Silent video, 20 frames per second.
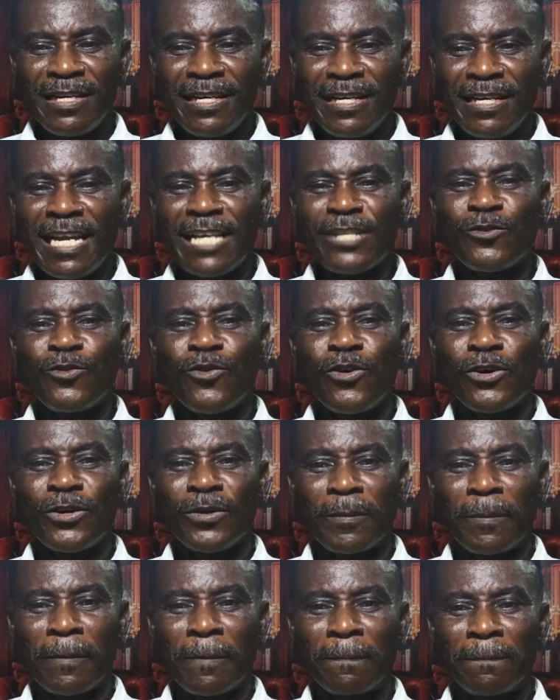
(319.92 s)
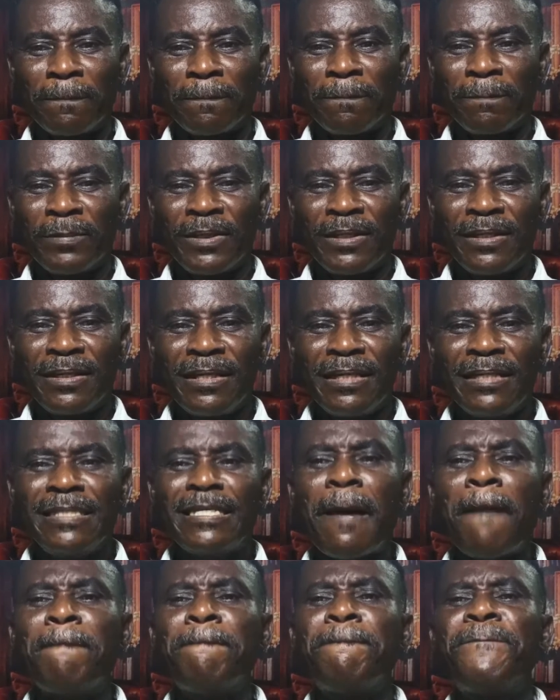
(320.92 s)
Let's go on.
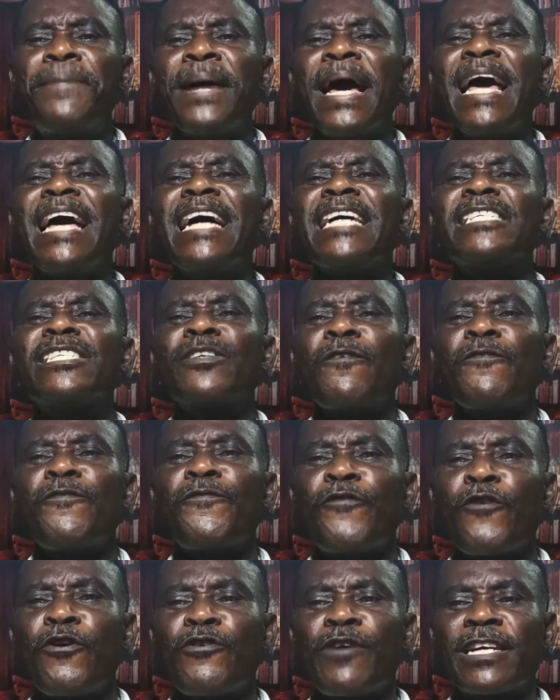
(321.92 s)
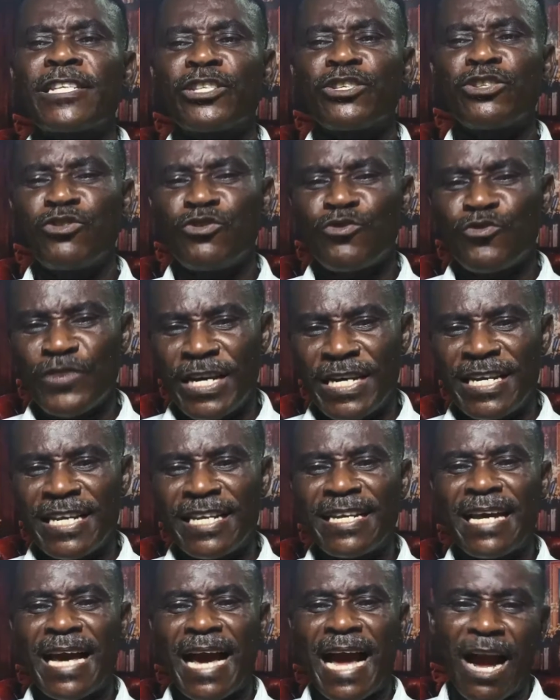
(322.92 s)
The best forex
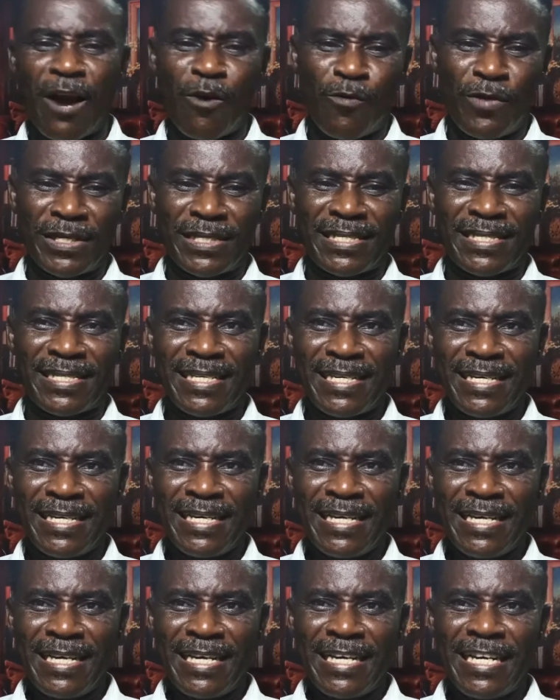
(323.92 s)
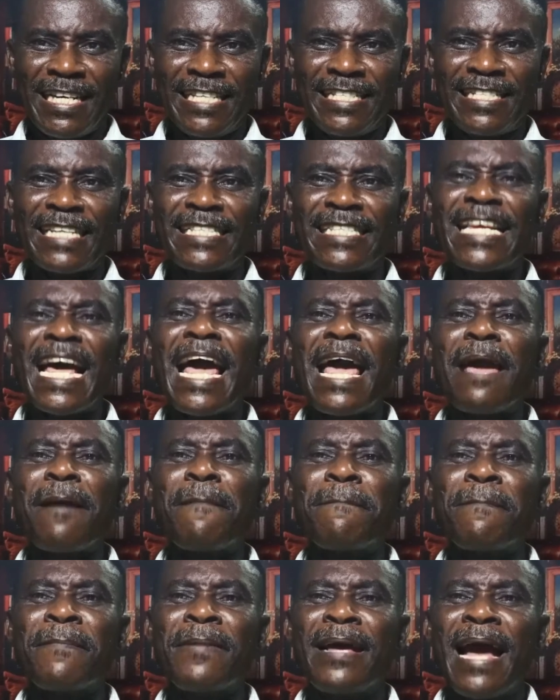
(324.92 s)
trading hours is the
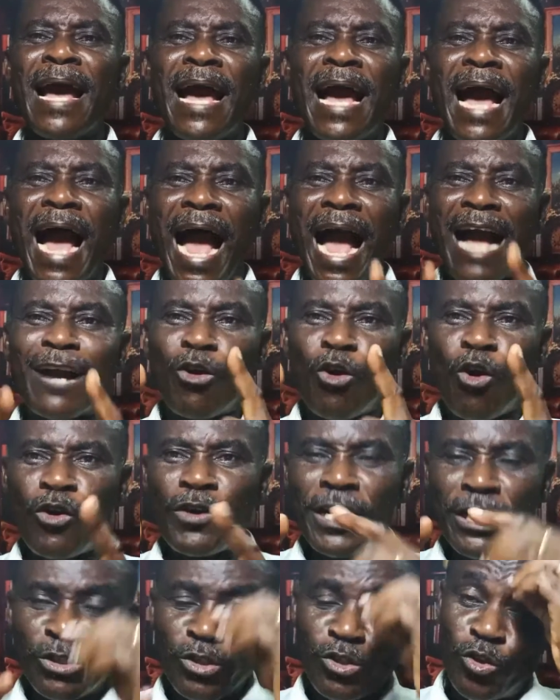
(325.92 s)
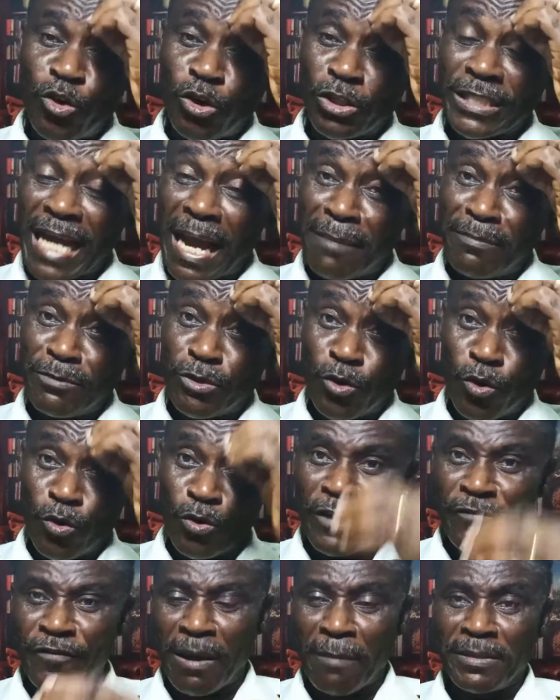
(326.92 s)
time according to your time
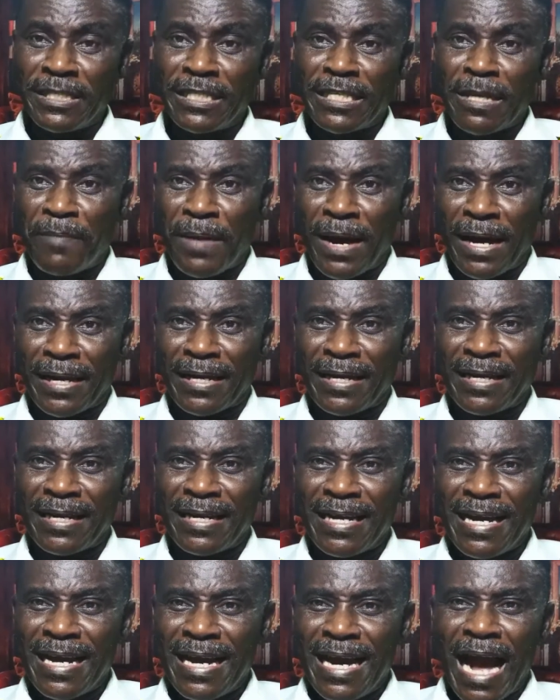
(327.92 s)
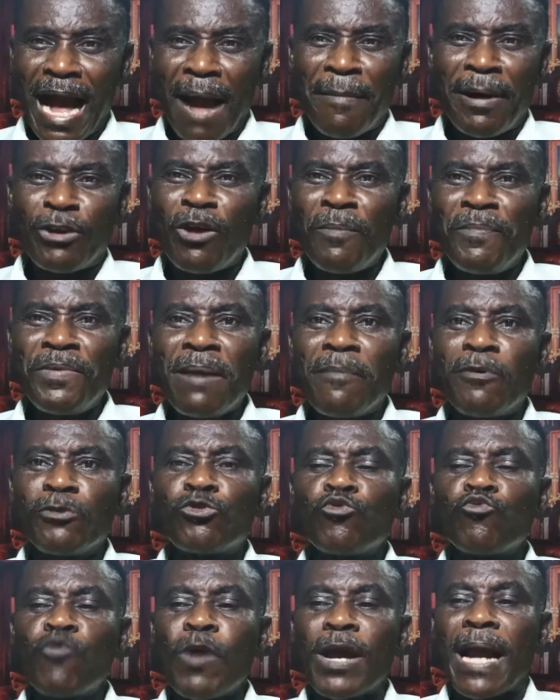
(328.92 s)
zone. If I'm in Japan, I might not be able
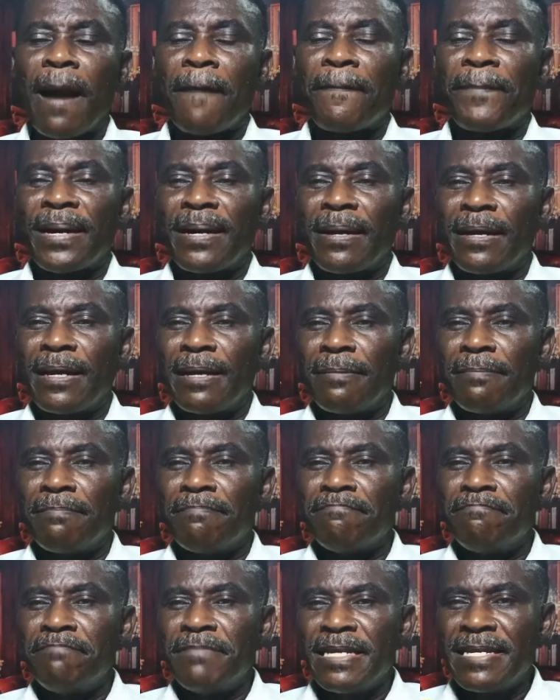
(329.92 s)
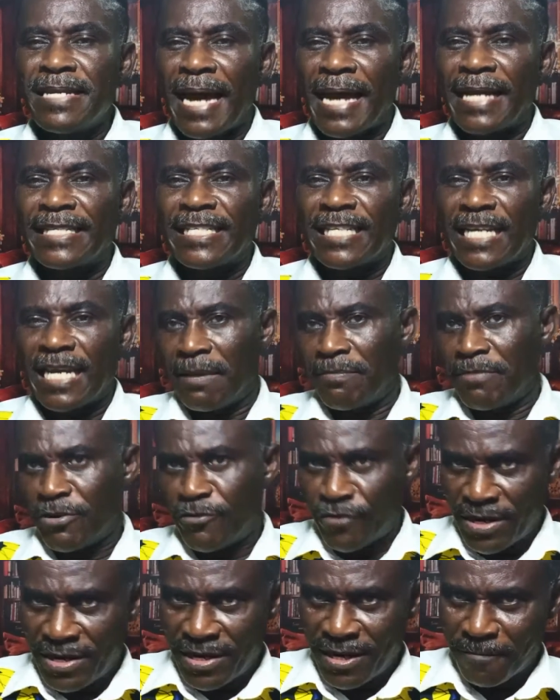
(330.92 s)
to wake up midnight and be
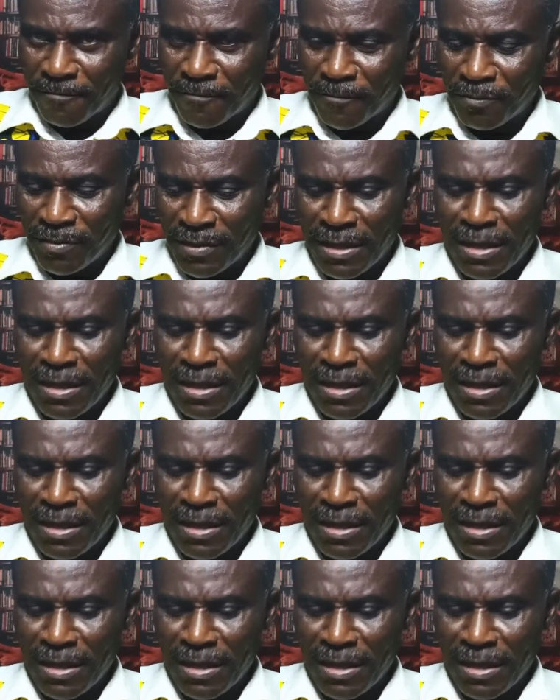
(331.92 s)
trading.